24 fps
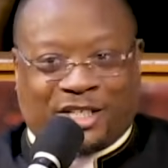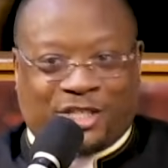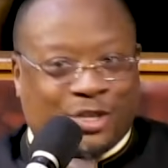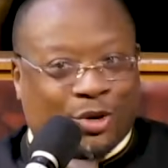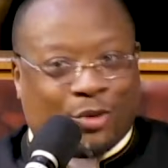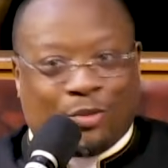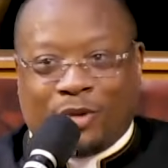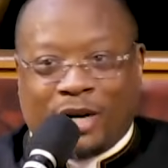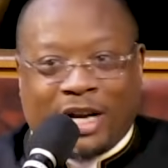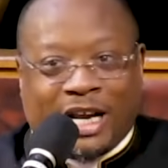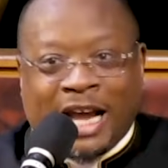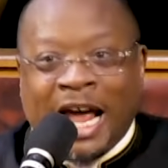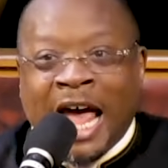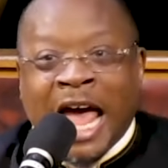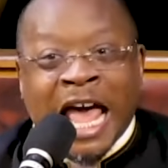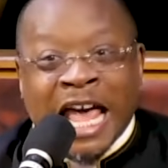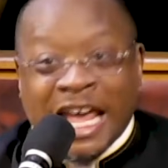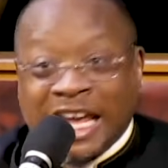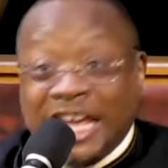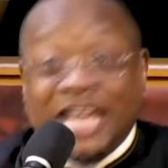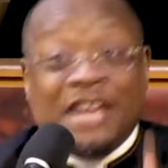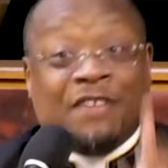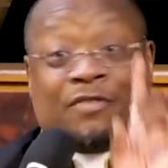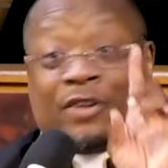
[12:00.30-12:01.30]
victory
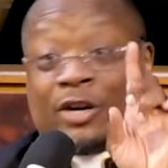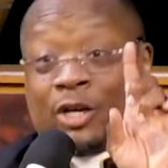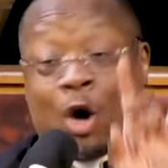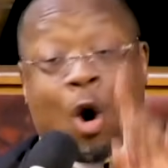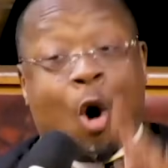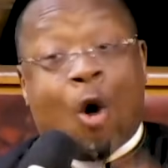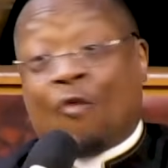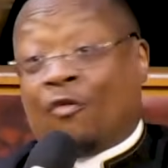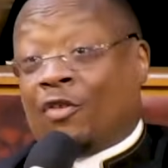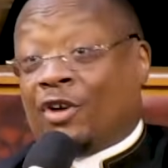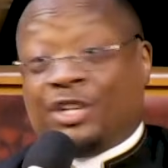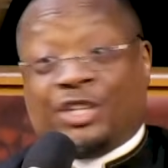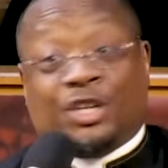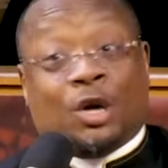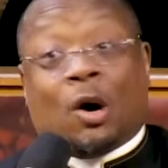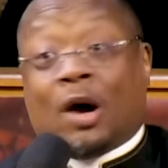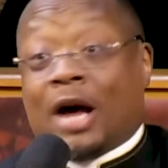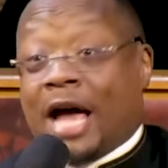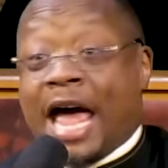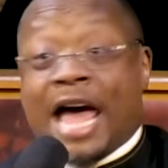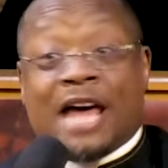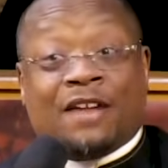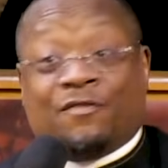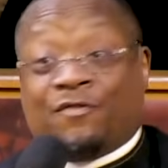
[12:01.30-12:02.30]
even over
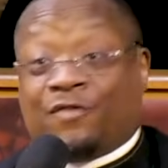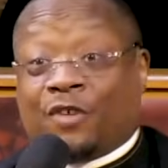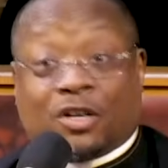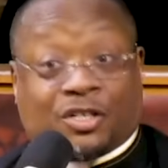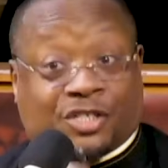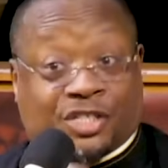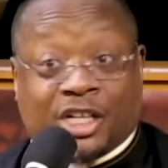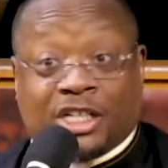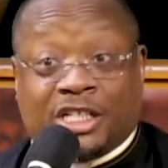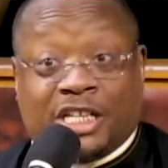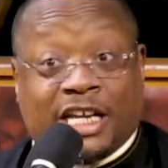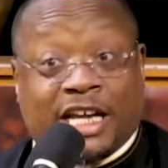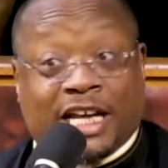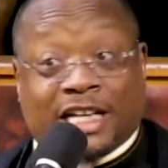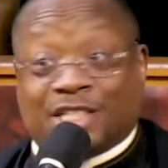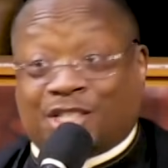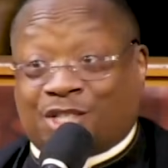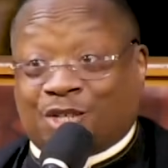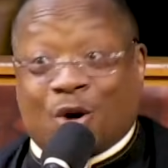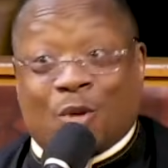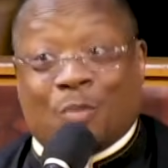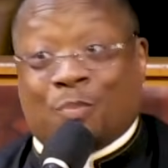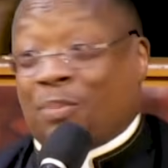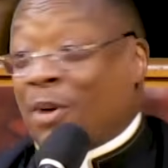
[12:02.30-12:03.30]
your adversity.
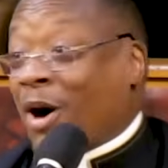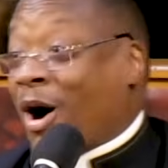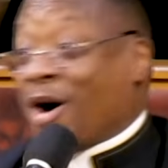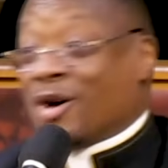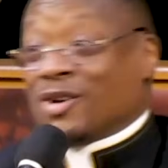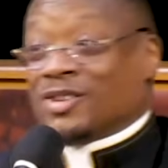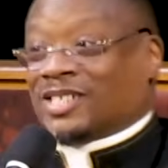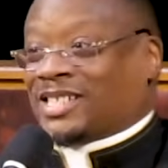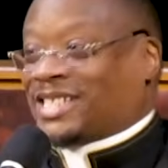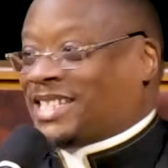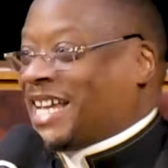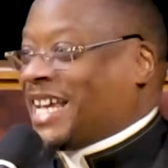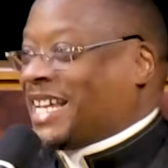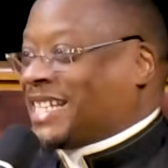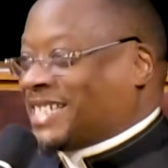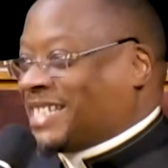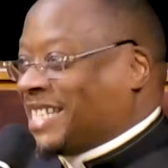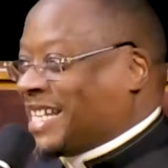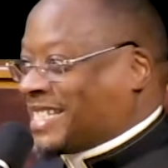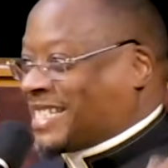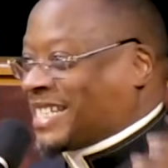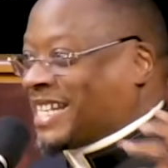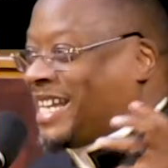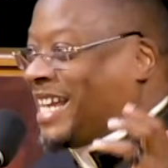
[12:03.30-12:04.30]
And so Paul
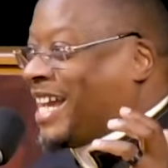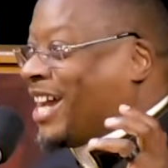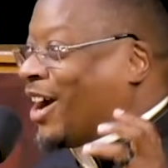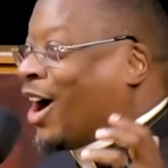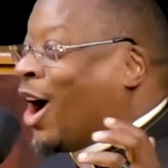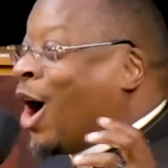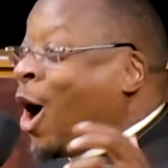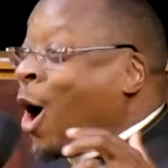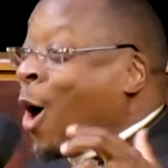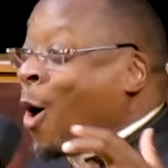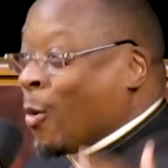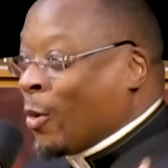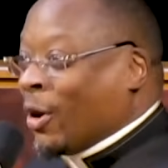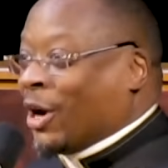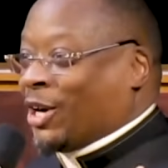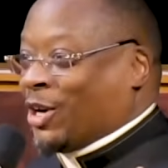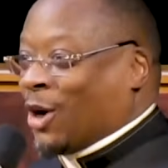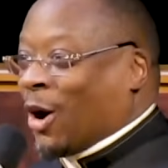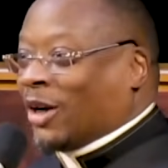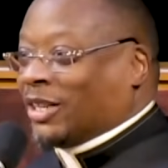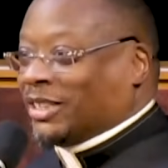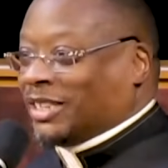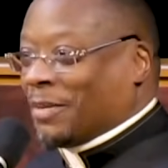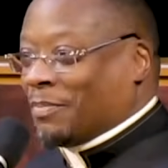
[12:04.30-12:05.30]
says, listen here, we're
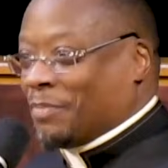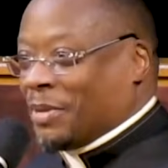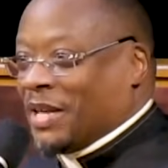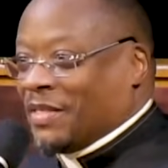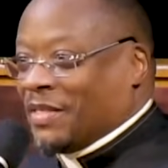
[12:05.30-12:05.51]
going